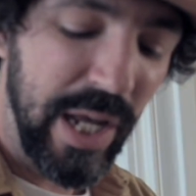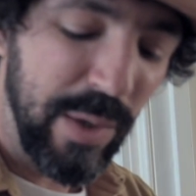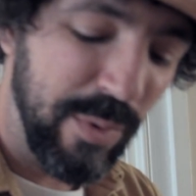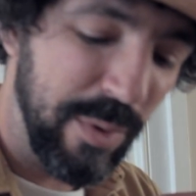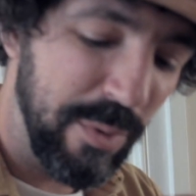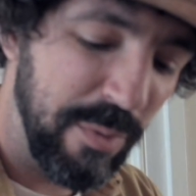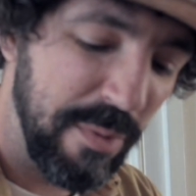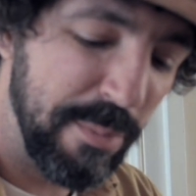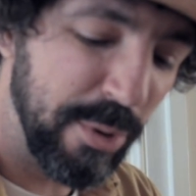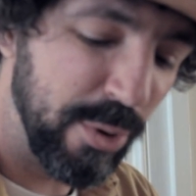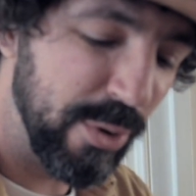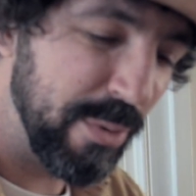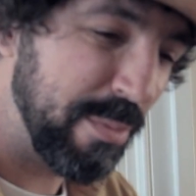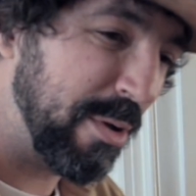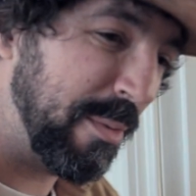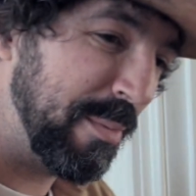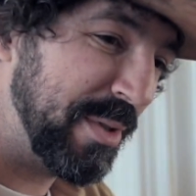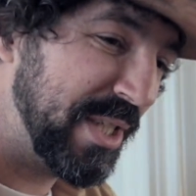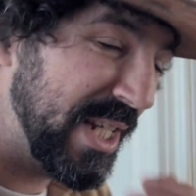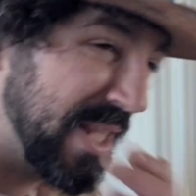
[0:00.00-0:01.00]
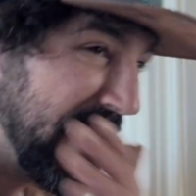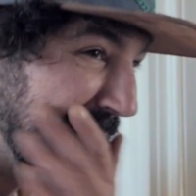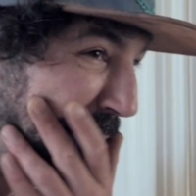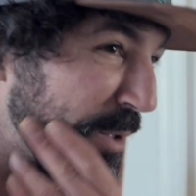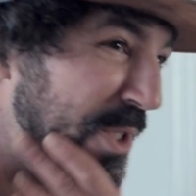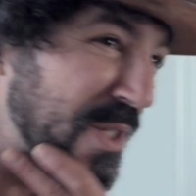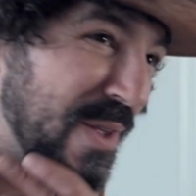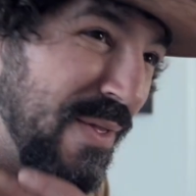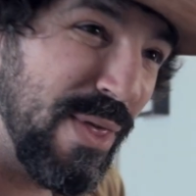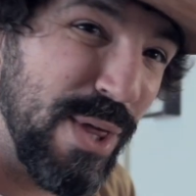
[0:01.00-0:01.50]
When we bought the property, there
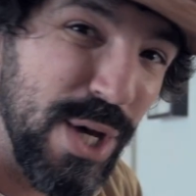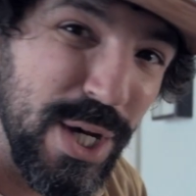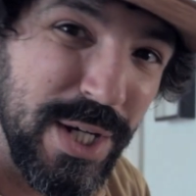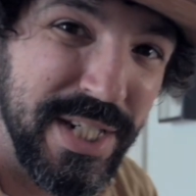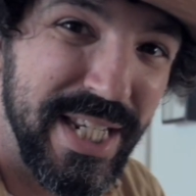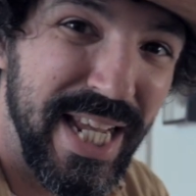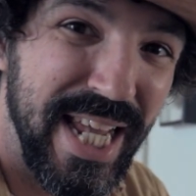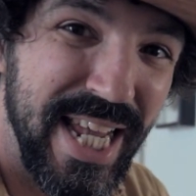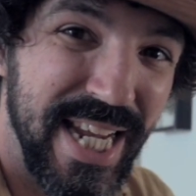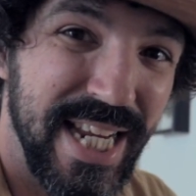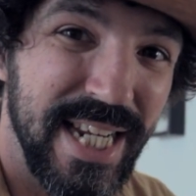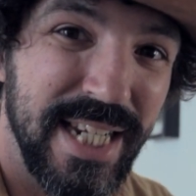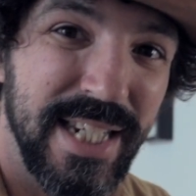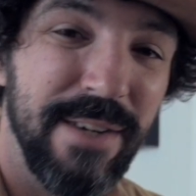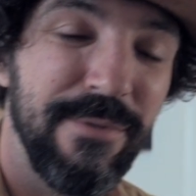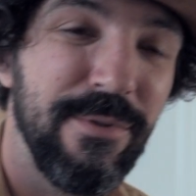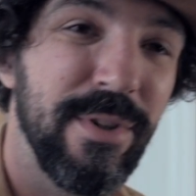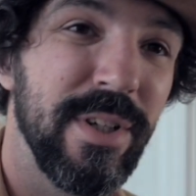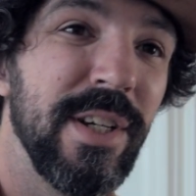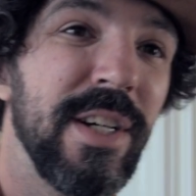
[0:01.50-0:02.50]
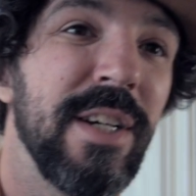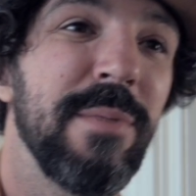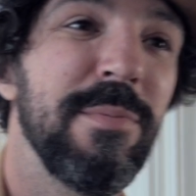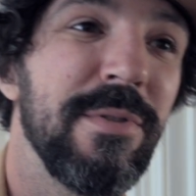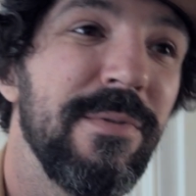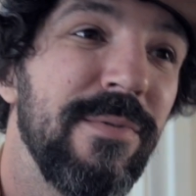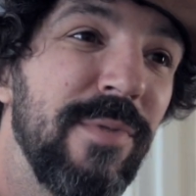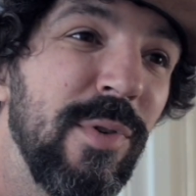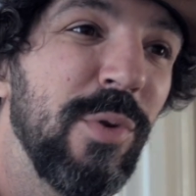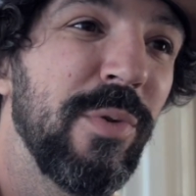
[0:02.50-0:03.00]
was 13 different types
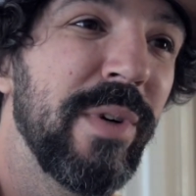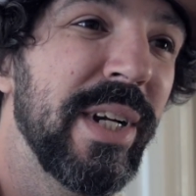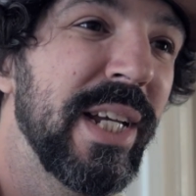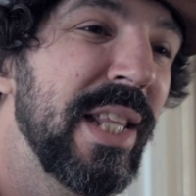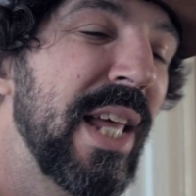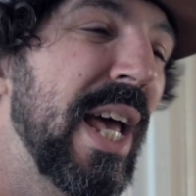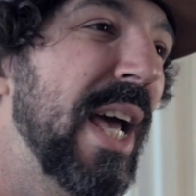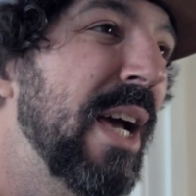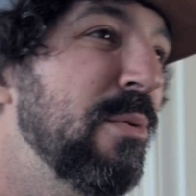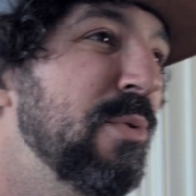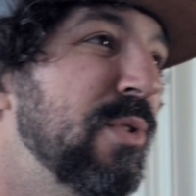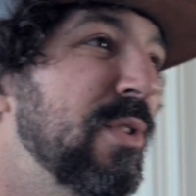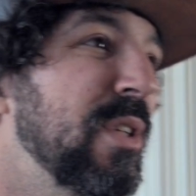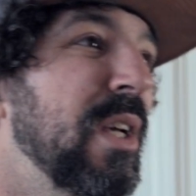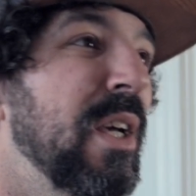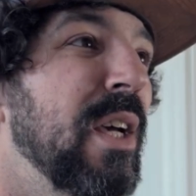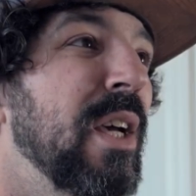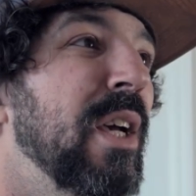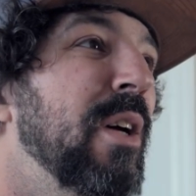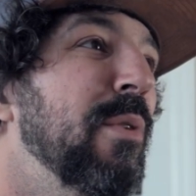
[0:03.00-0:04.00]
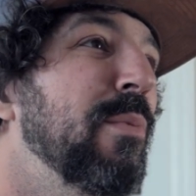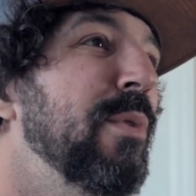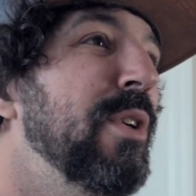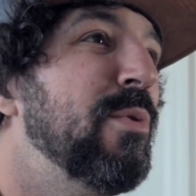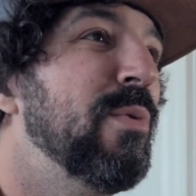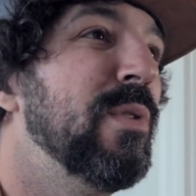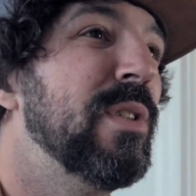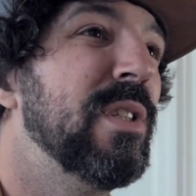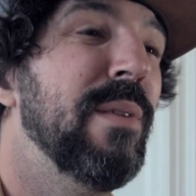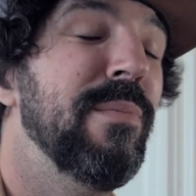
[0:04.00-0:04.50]
of flooring in the house,
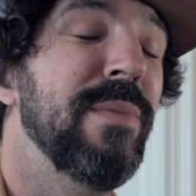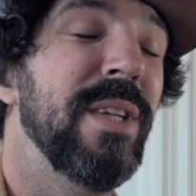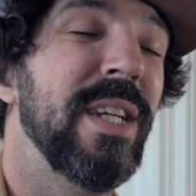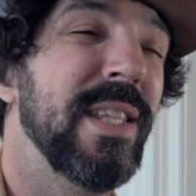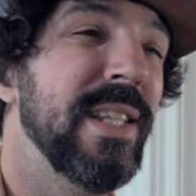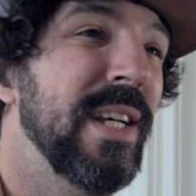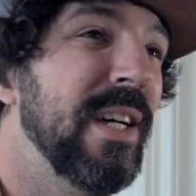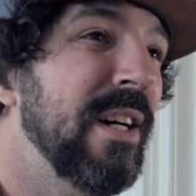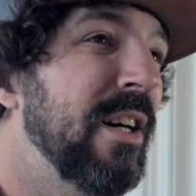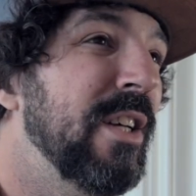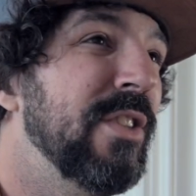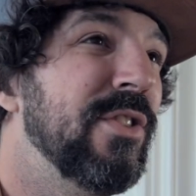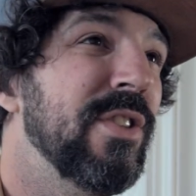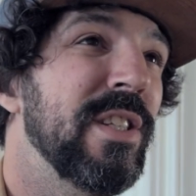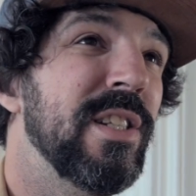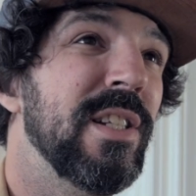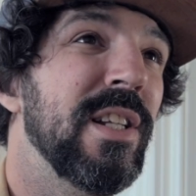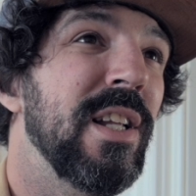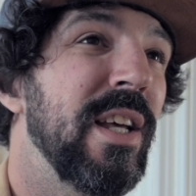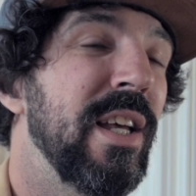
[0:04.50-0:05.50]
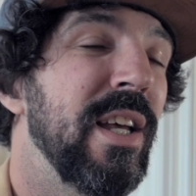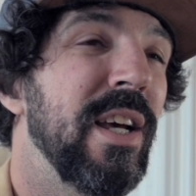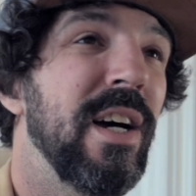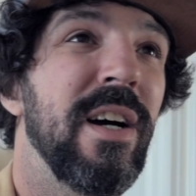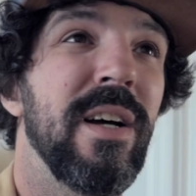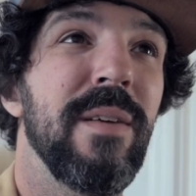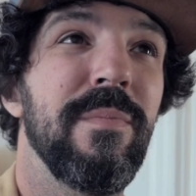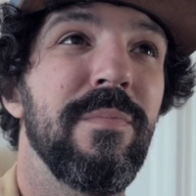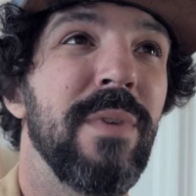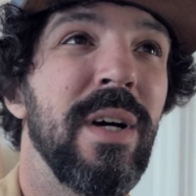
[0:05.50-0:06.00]
which was something that I just
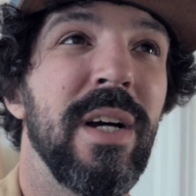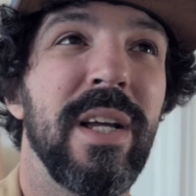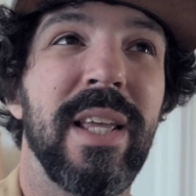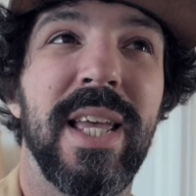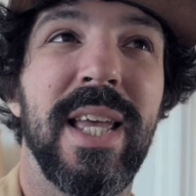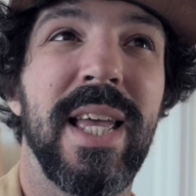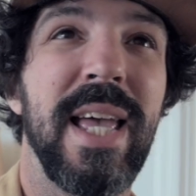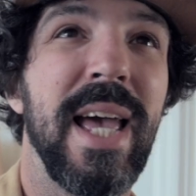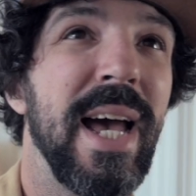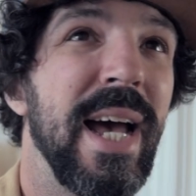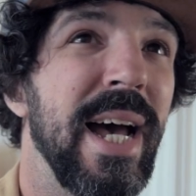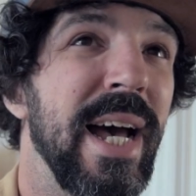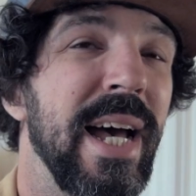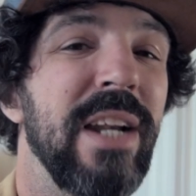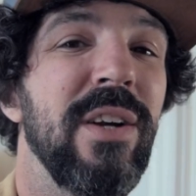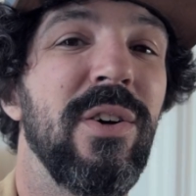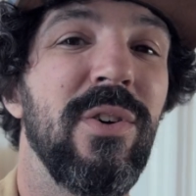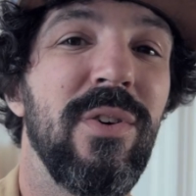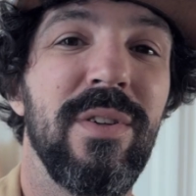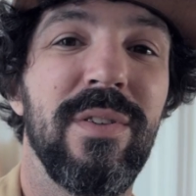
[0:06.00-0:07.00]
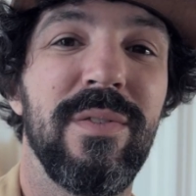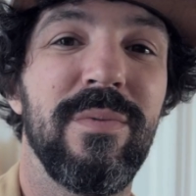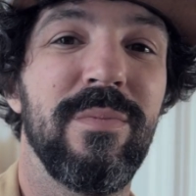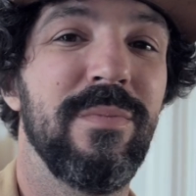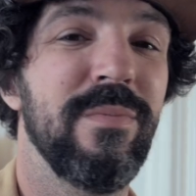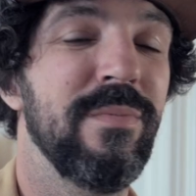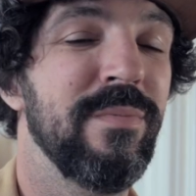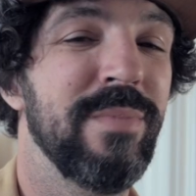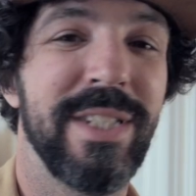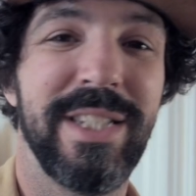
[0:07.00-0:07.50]
I cannot
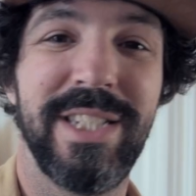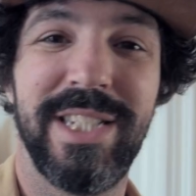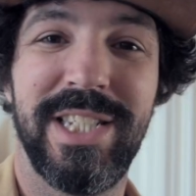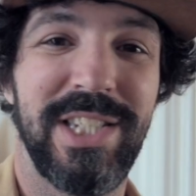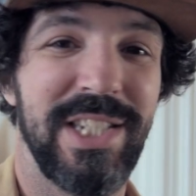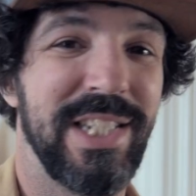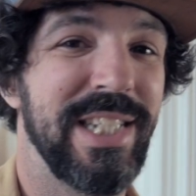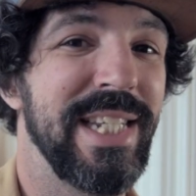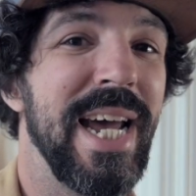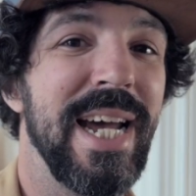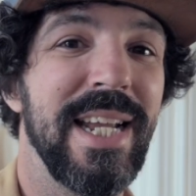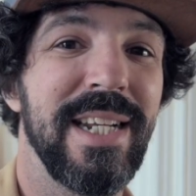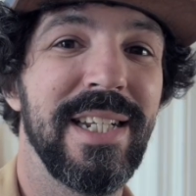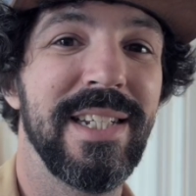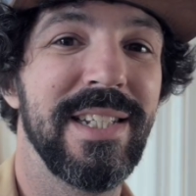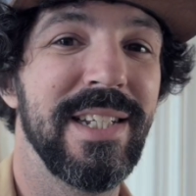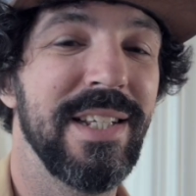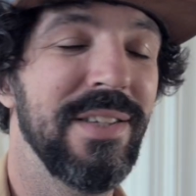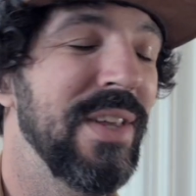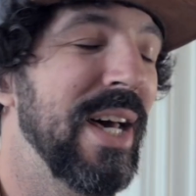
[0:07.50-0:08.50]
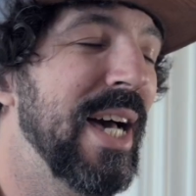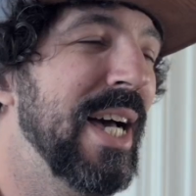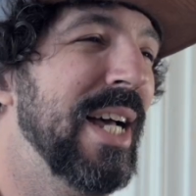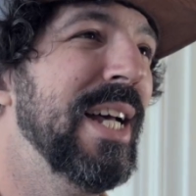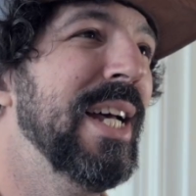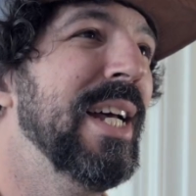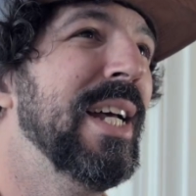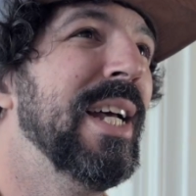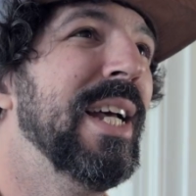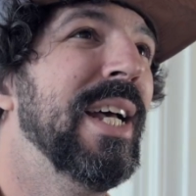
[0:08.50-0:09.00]
stand that
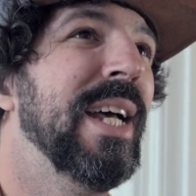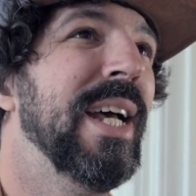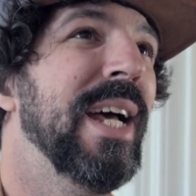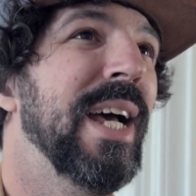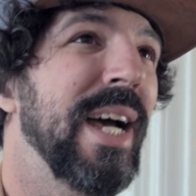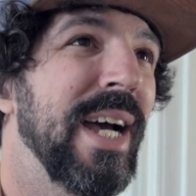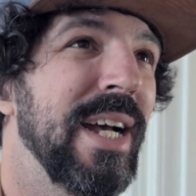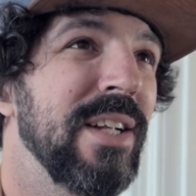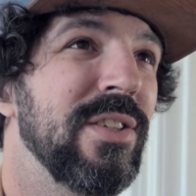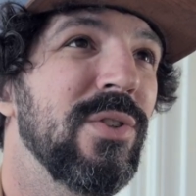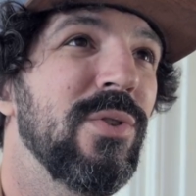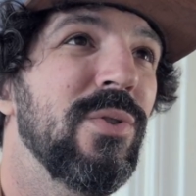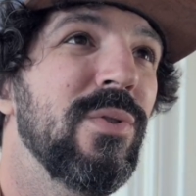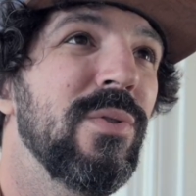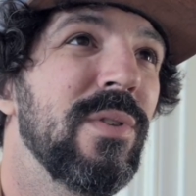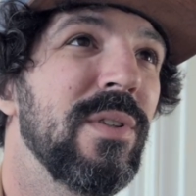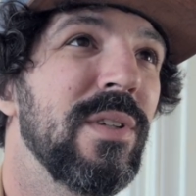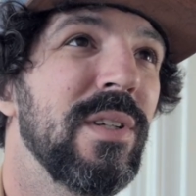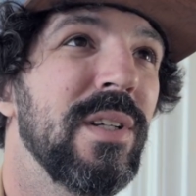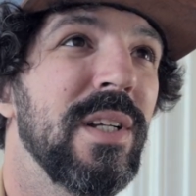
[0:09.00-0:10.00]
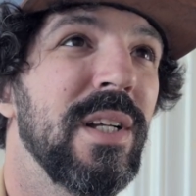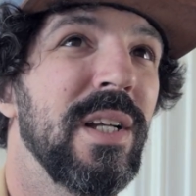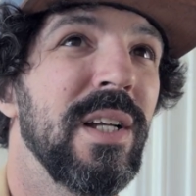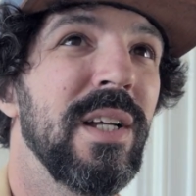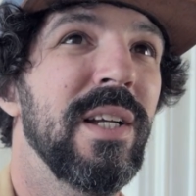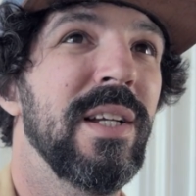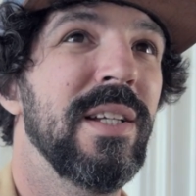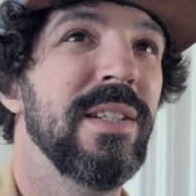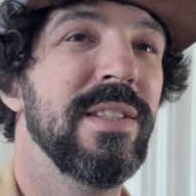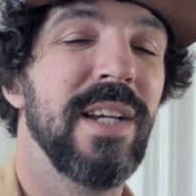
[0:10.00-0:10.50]
at all.
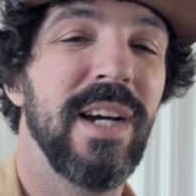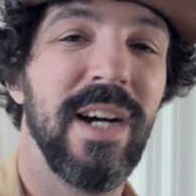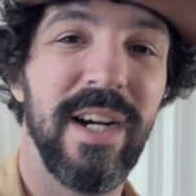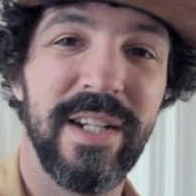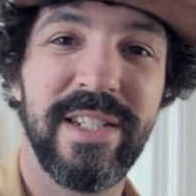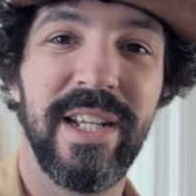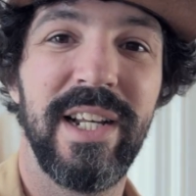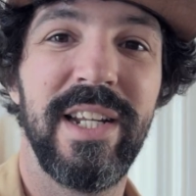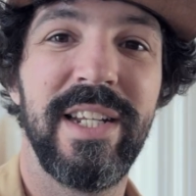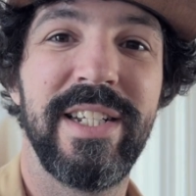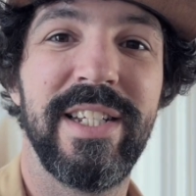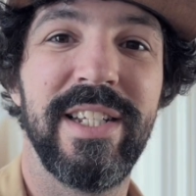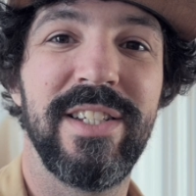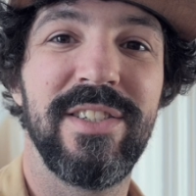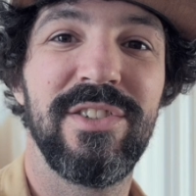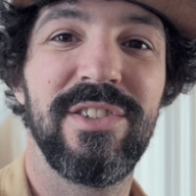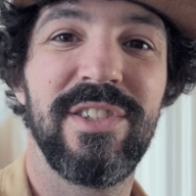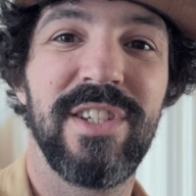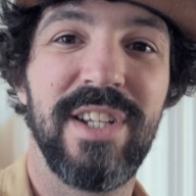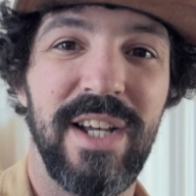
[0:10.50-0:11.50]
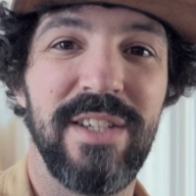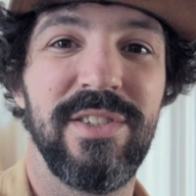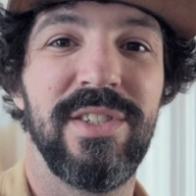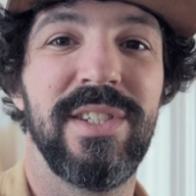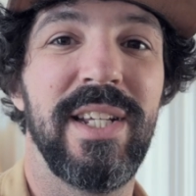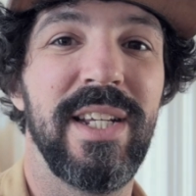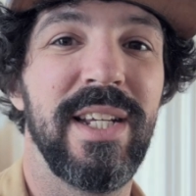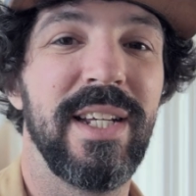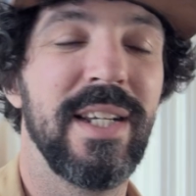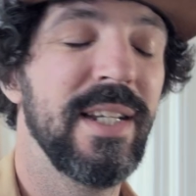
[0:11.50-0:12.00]
It's utterly
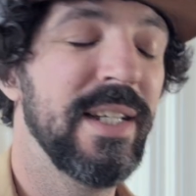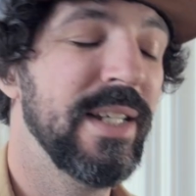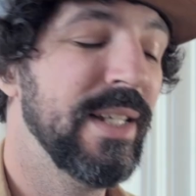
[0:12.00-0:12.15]
disgusting.